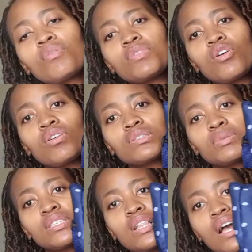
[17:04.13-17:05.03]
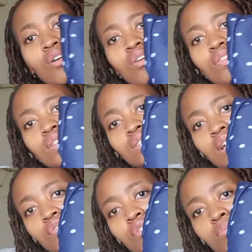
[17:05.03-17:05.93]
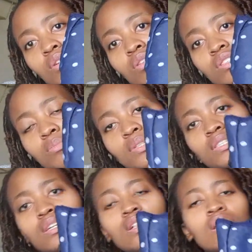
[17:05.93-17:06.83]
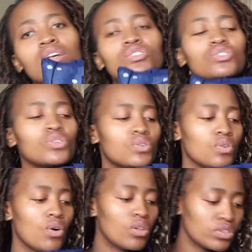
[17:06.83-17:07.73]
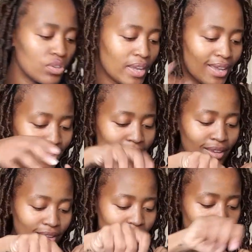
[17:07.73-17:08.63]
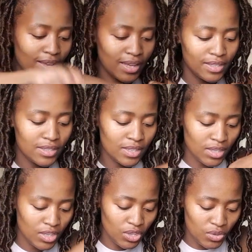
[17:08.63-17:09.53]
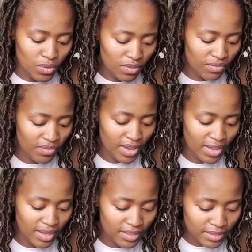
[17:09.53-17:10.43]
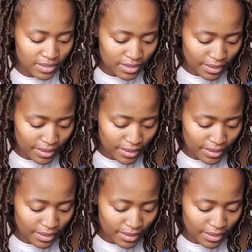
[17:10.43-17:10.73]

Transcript: the hospital. I got this, yeah, from the hospital. So also in here, guys, you'll find